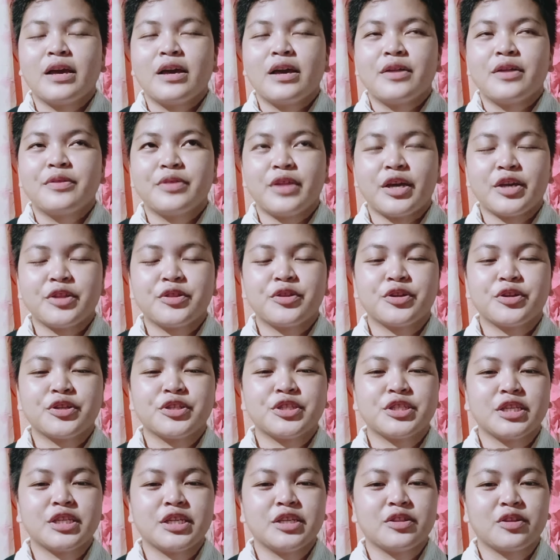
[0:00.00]
Neither
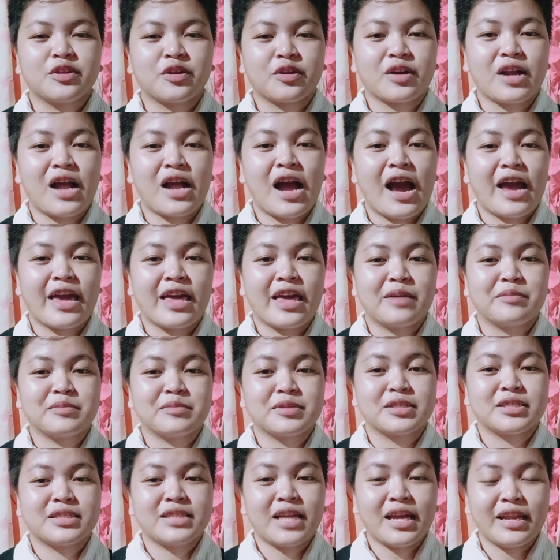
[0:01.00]
she nor I am
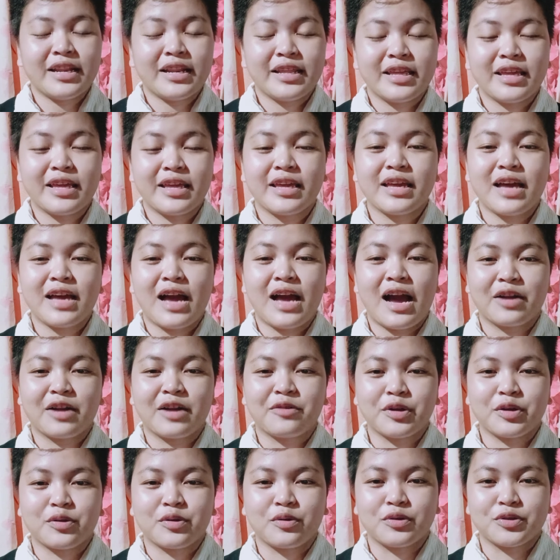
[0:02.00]
studying
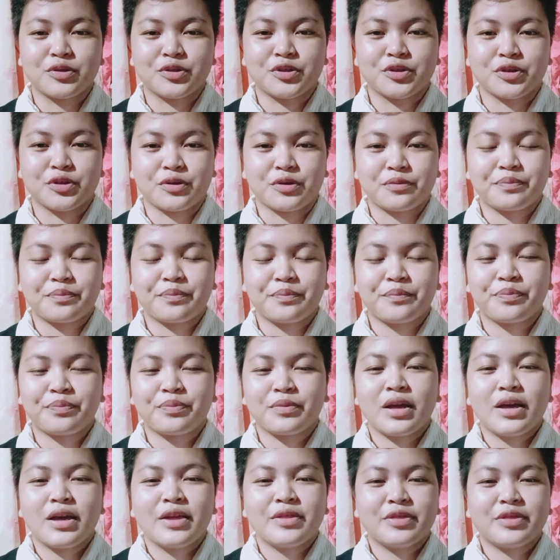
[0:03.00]
agriculture.
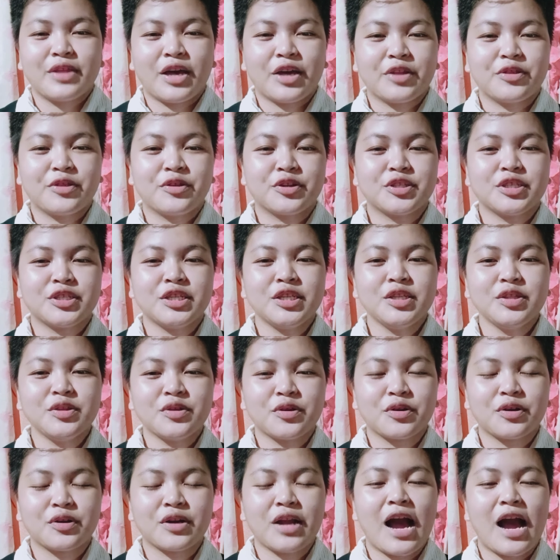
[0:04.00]
Neither she
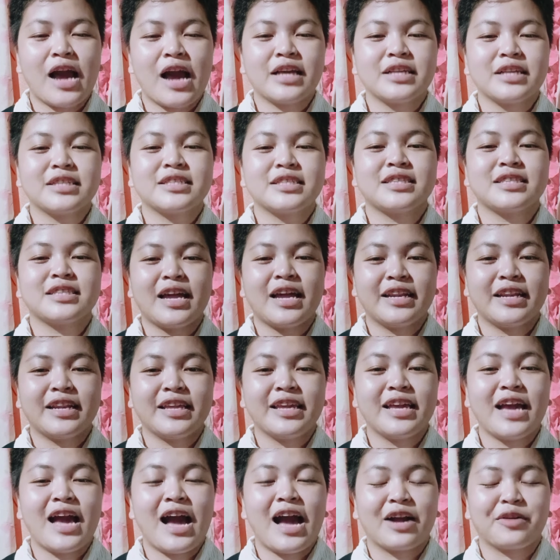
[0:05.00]
nor I study
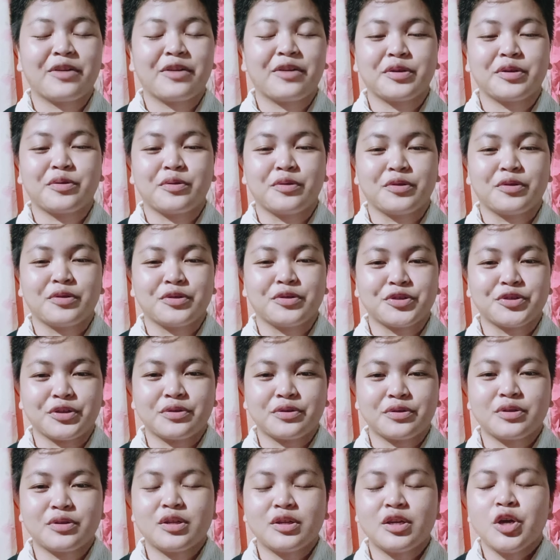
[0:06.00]
agriculture.
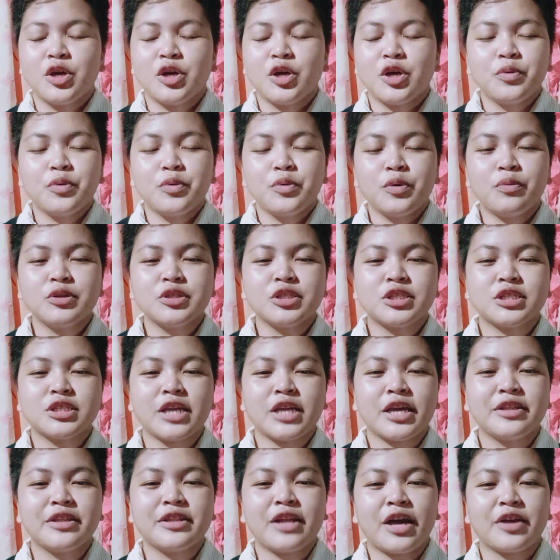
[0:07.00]
We won't
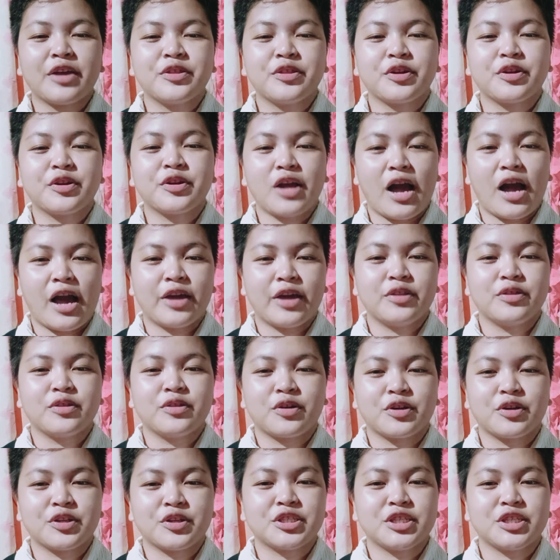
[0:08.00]
say neither I
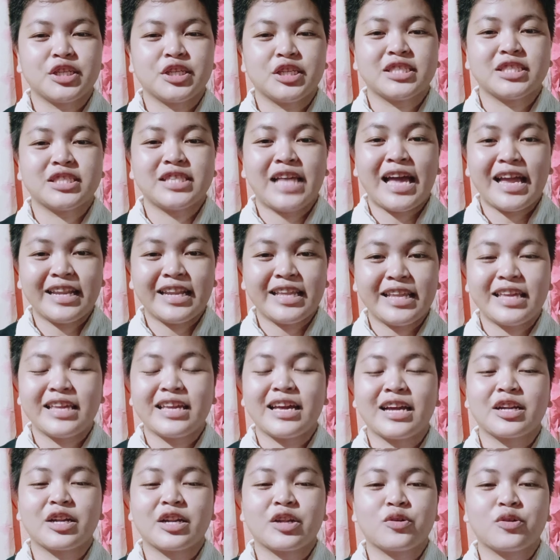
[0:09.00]
nor she studying
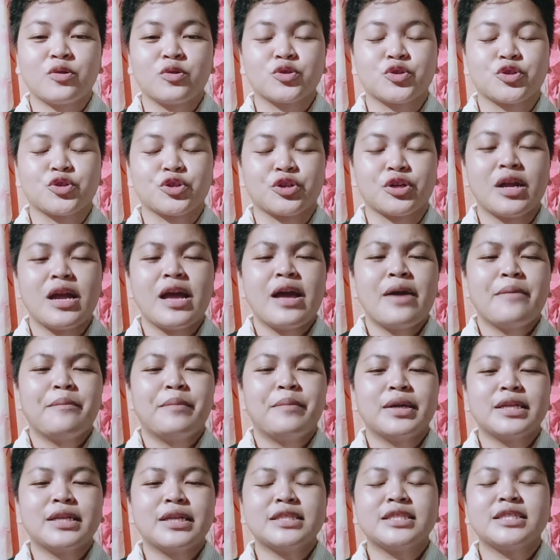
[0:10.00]
agriculture,
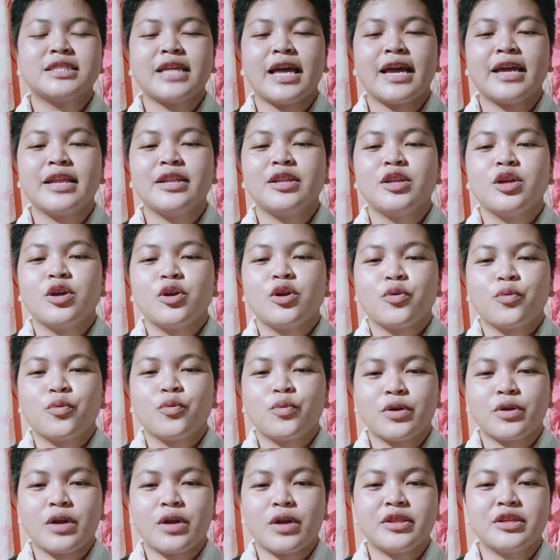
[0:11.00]
but instead we
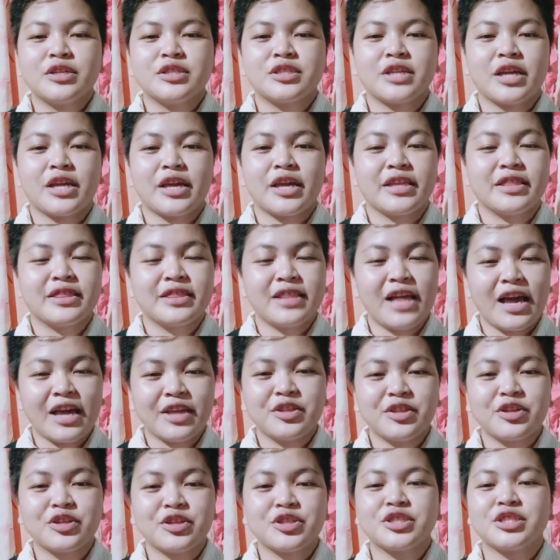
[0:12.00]
rather say
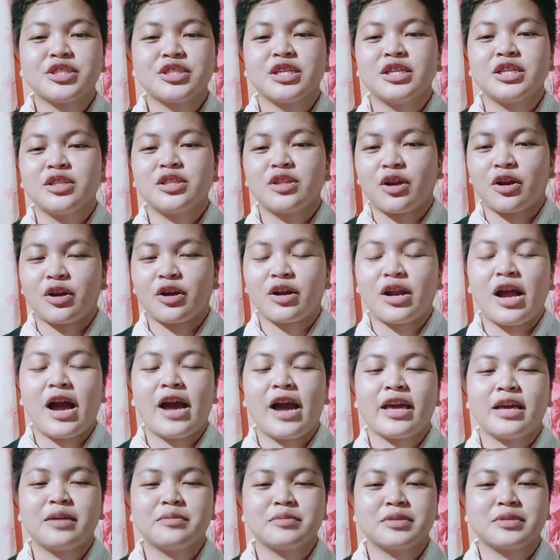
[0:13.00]
neither she nor I
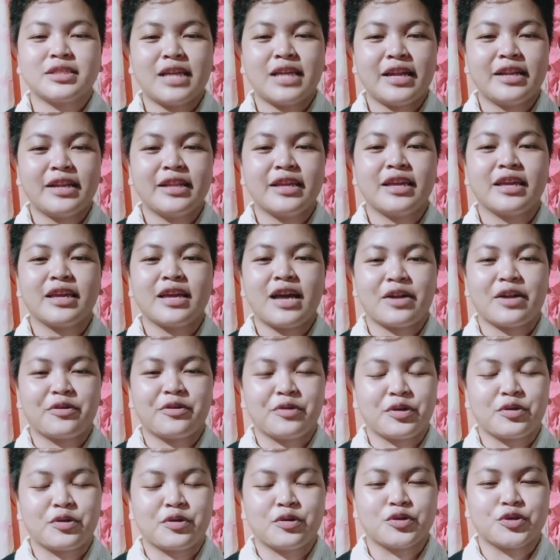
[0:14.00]
am studying
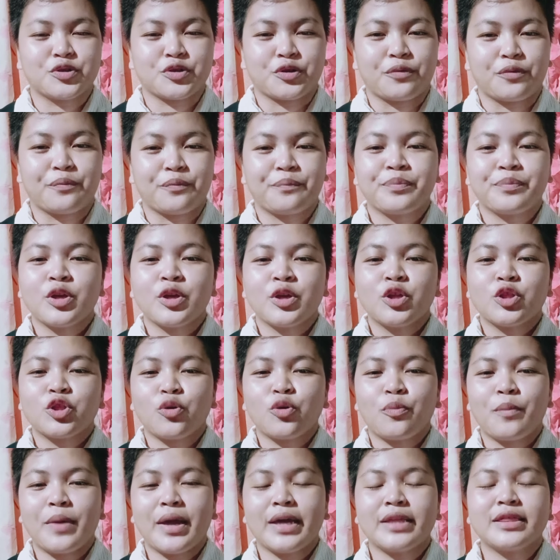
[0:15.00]
agriculture
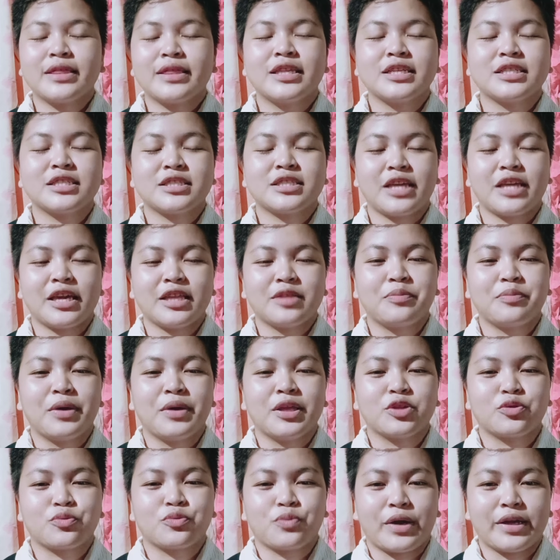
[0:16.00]
to make the
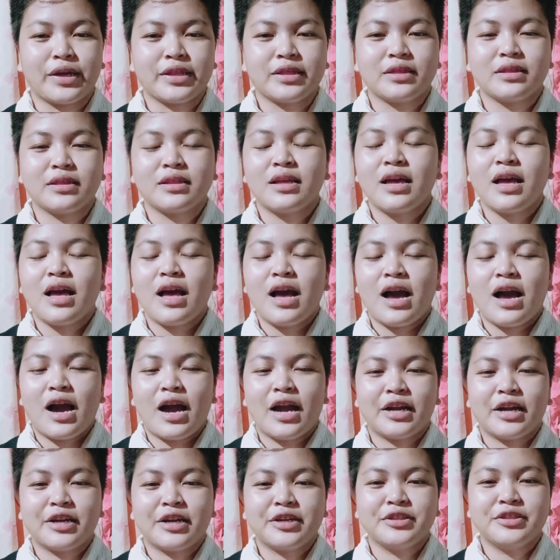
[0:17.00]
statement right.
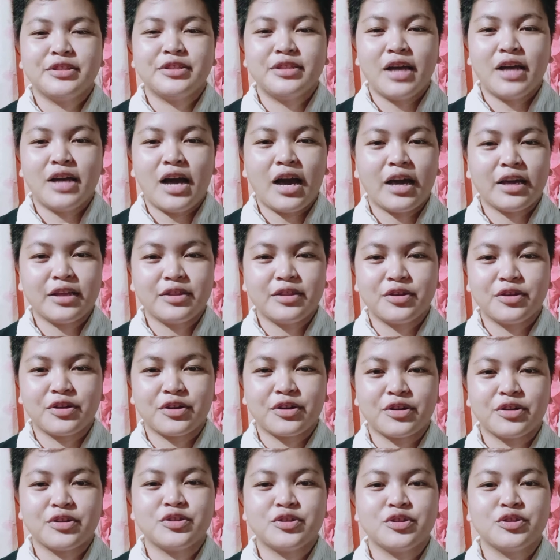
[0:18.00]

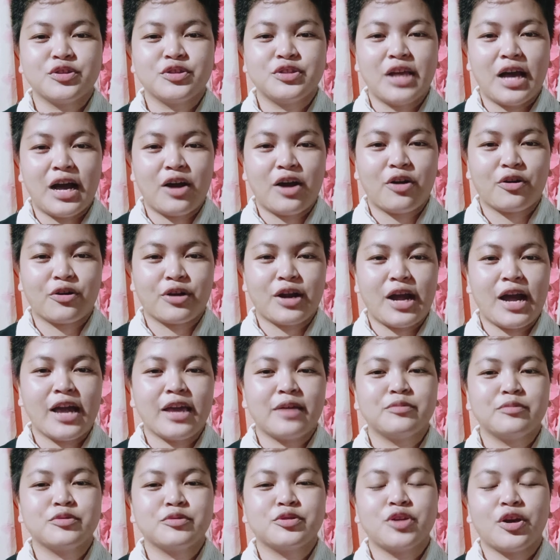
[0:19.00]
Either Judah or I
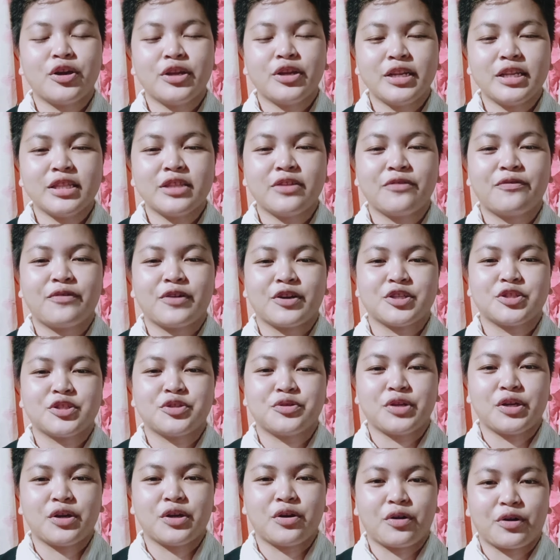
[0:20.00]
am joining the
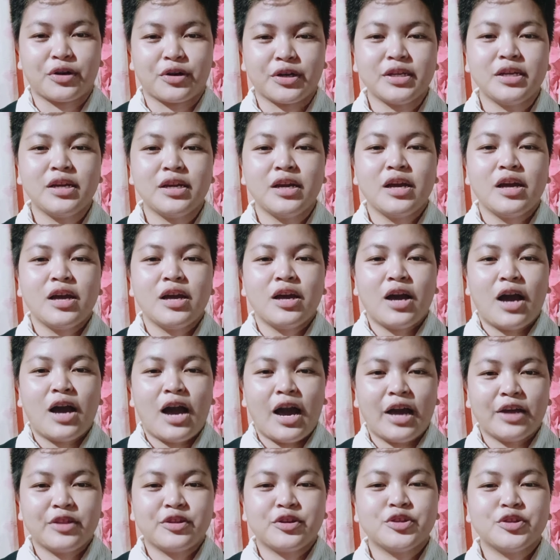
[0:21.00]
forestry org.
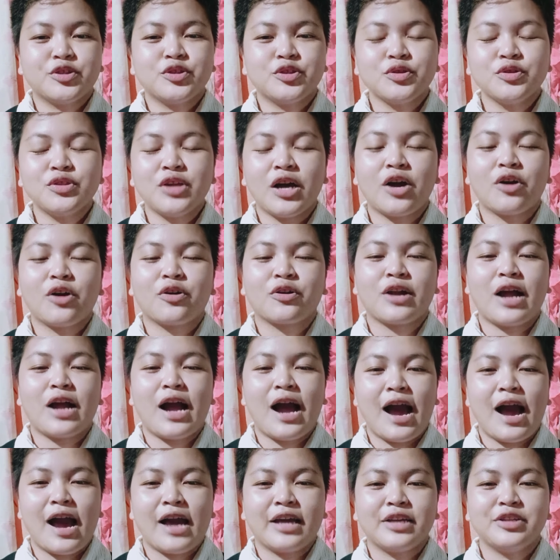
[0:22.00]
Either Judah or
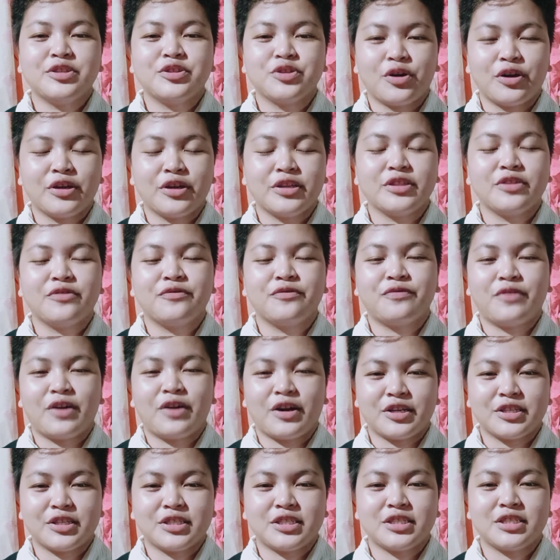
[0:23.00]
I joined the
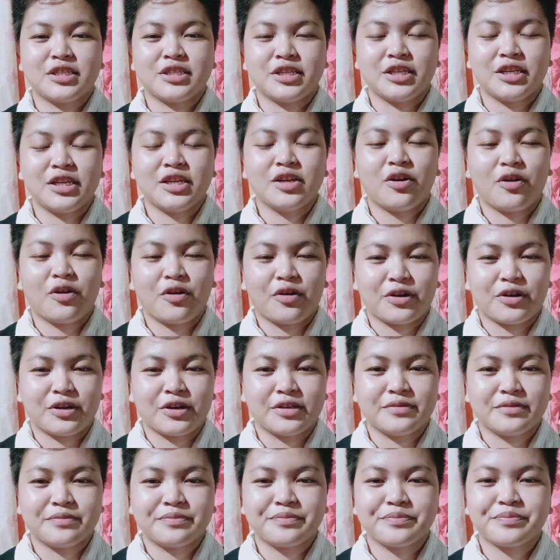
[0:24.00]
forestry org.
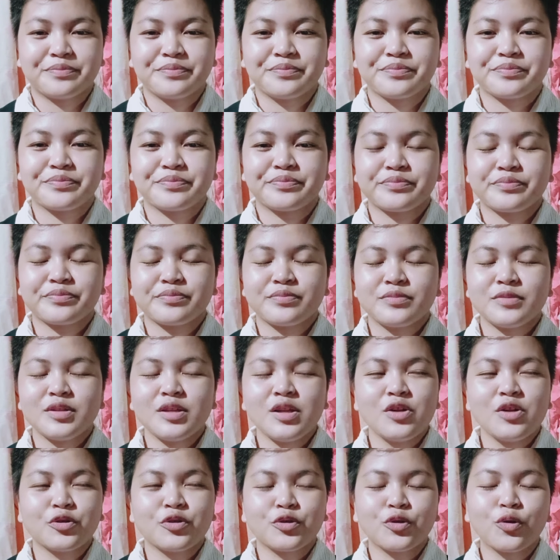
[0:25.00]

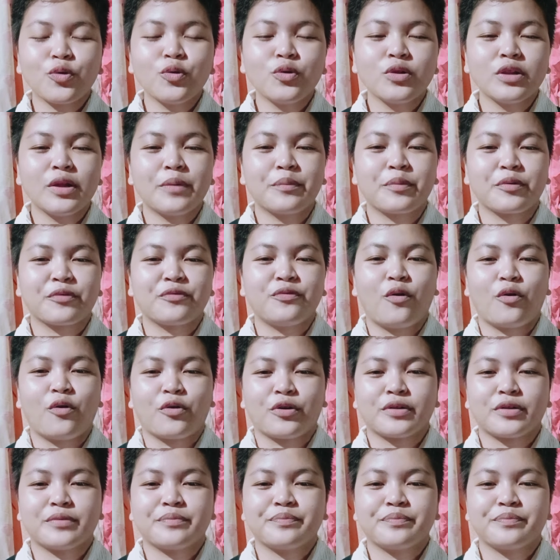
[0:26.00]
Rule number 4.